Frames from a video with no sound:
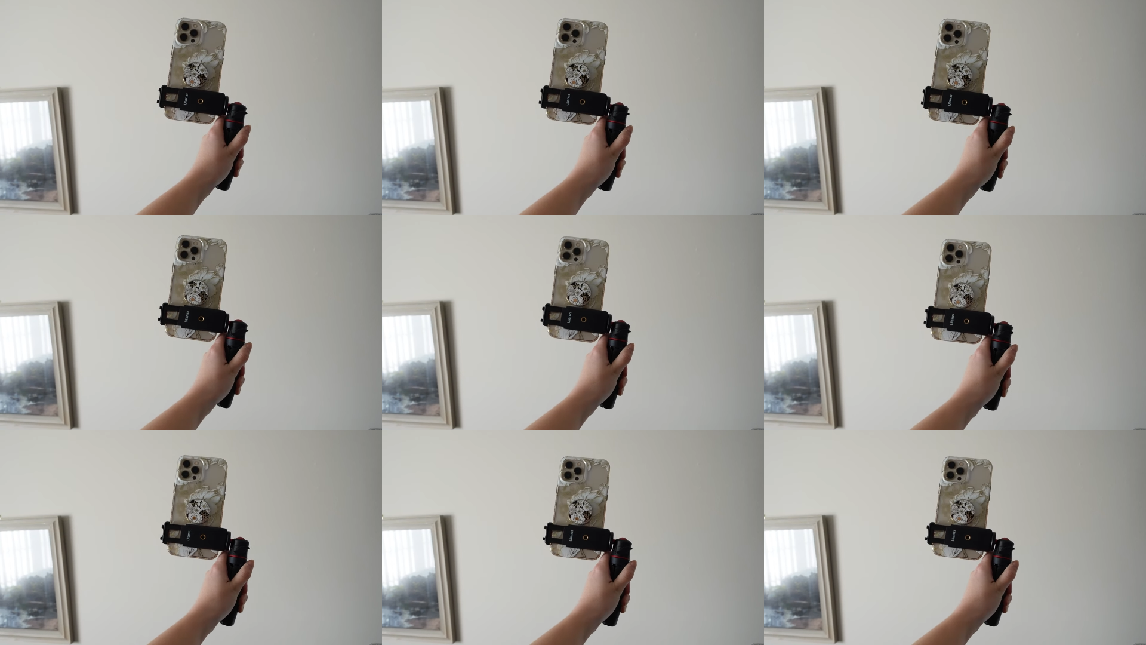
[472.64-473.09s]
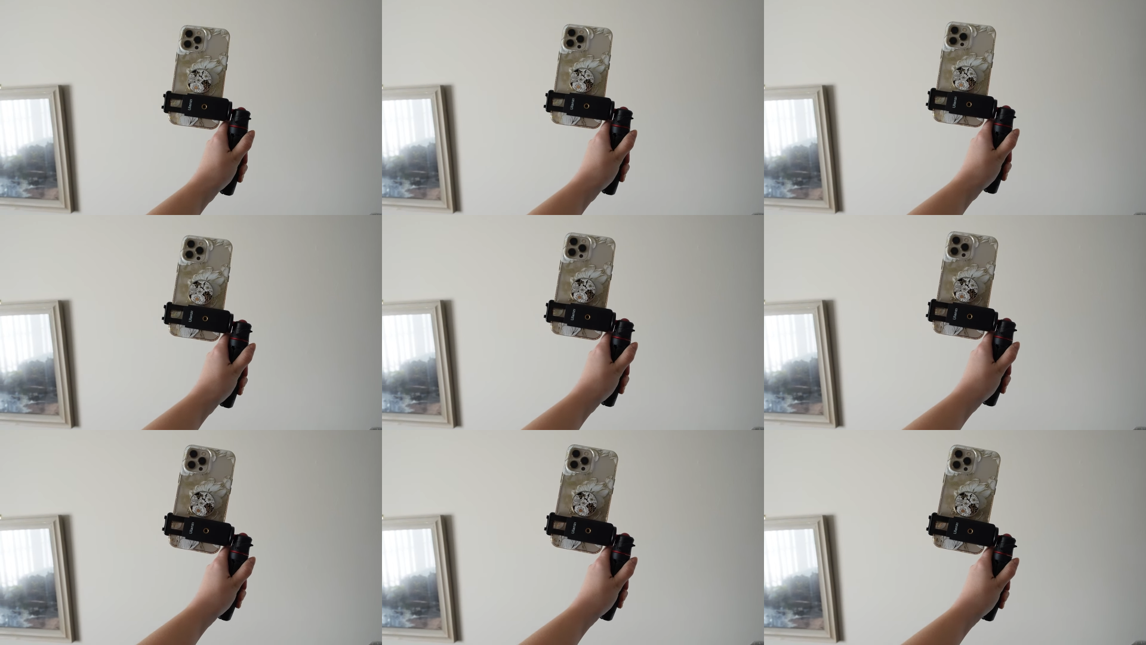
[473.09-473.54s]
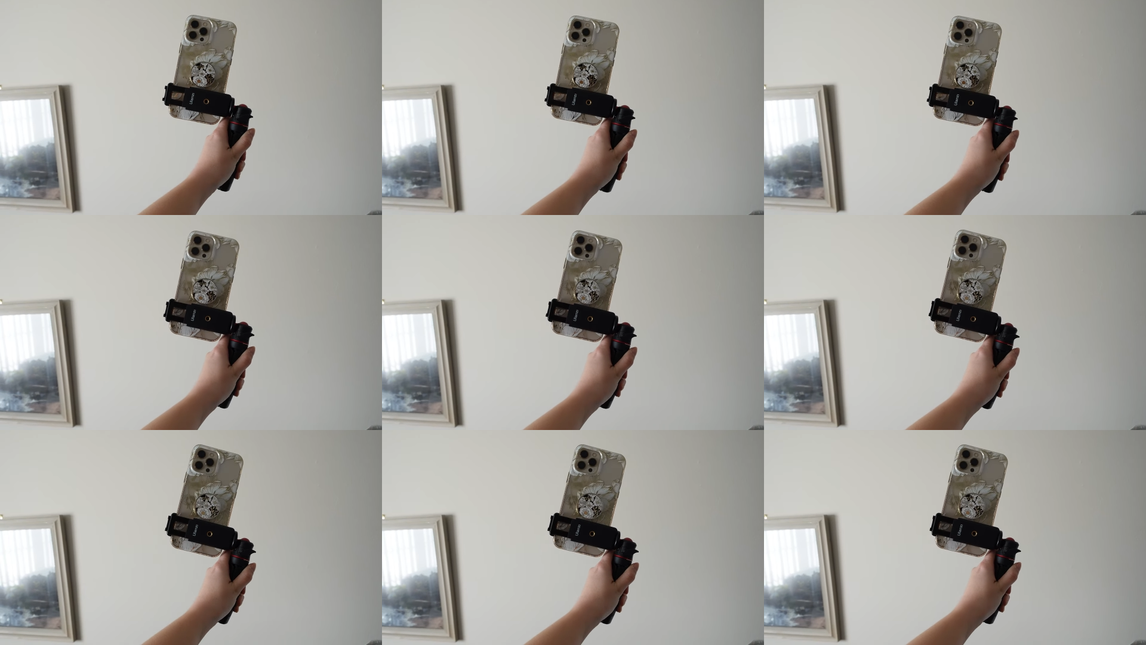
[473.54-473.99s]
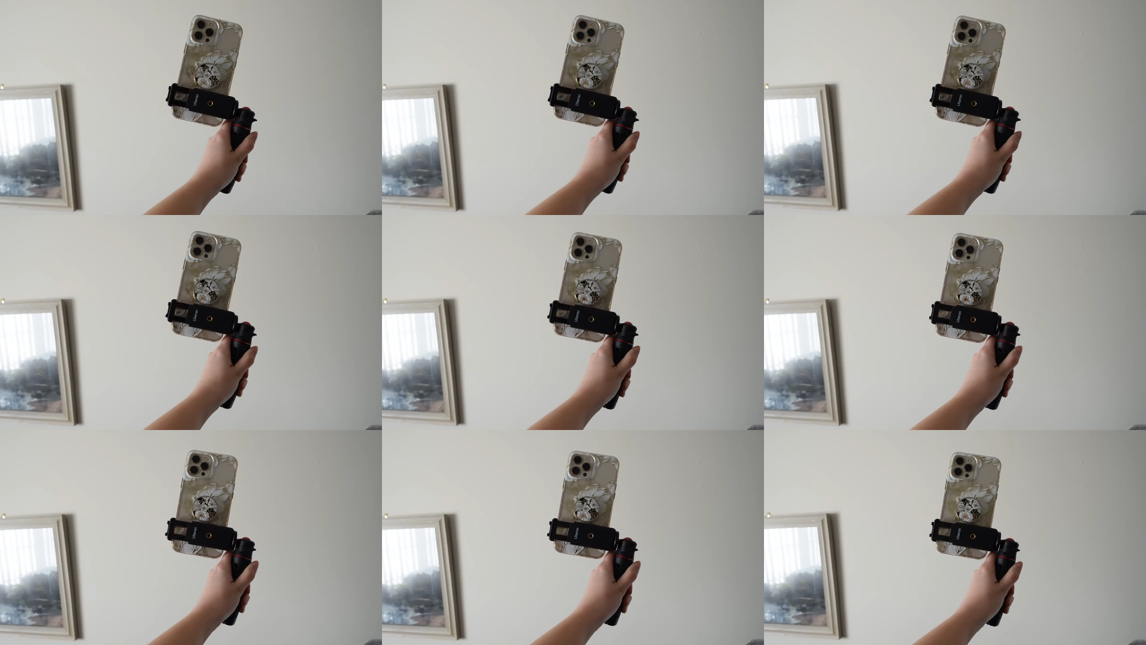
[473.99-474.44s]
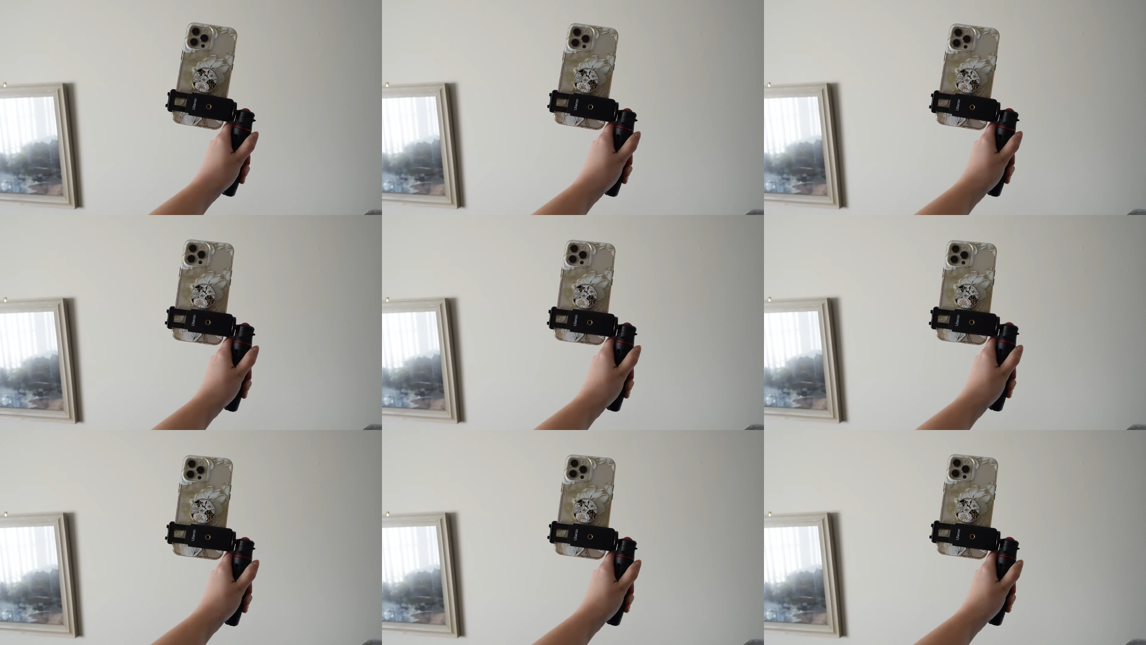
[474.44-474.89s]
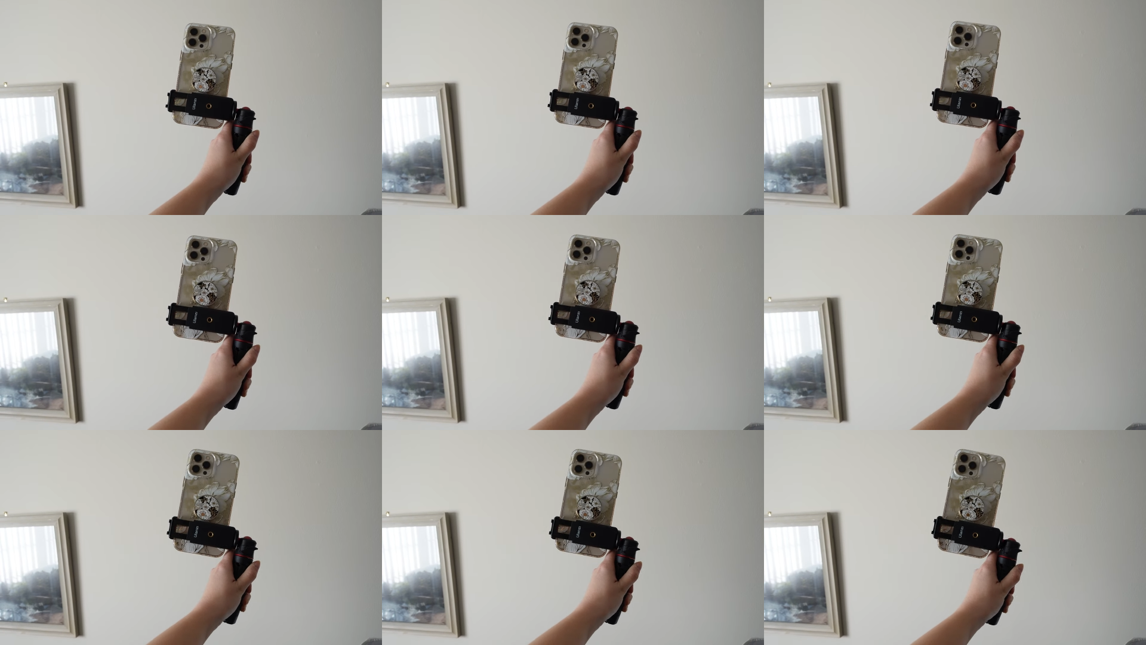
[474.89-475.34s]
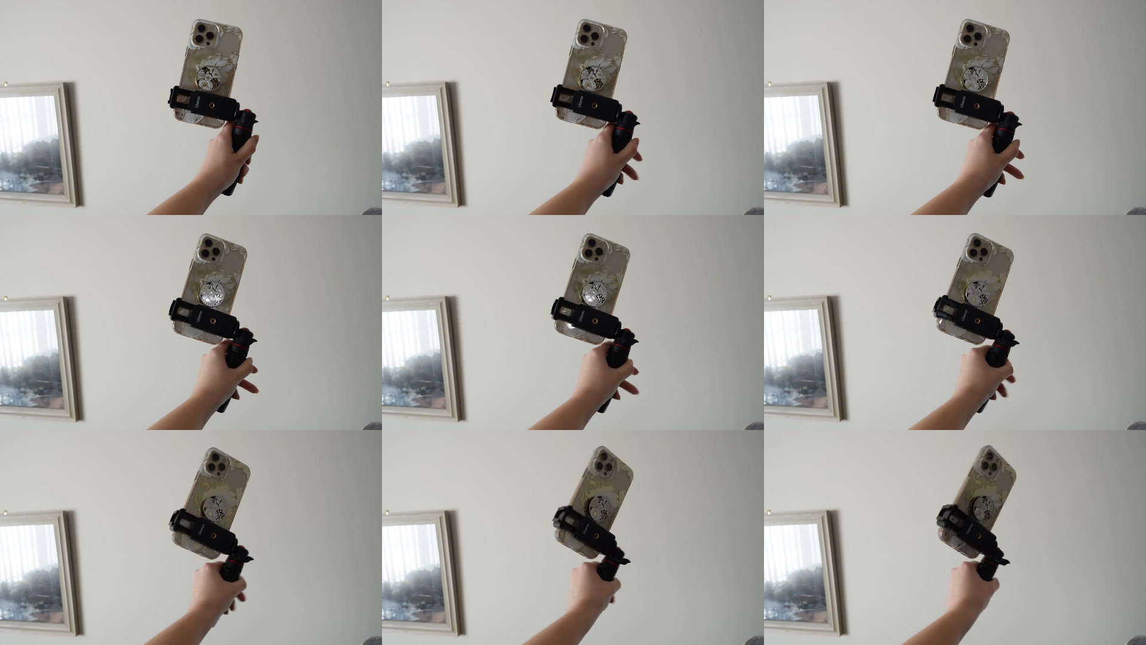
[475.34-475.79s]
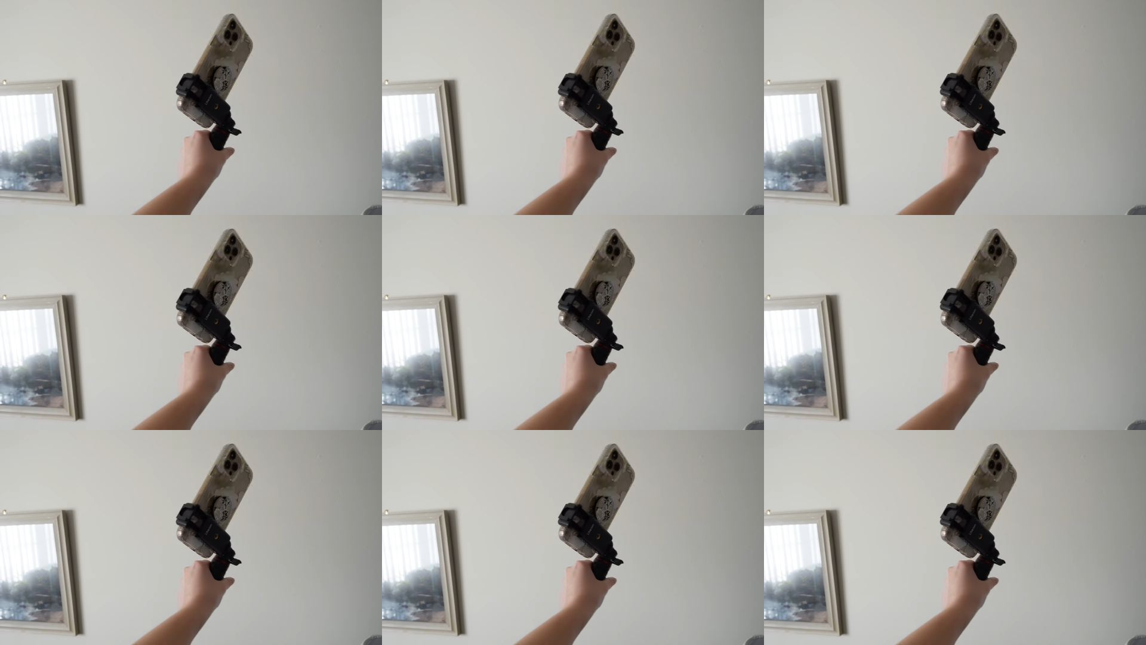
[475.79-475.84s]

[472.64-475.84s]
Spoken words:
[unreadable: no face in view]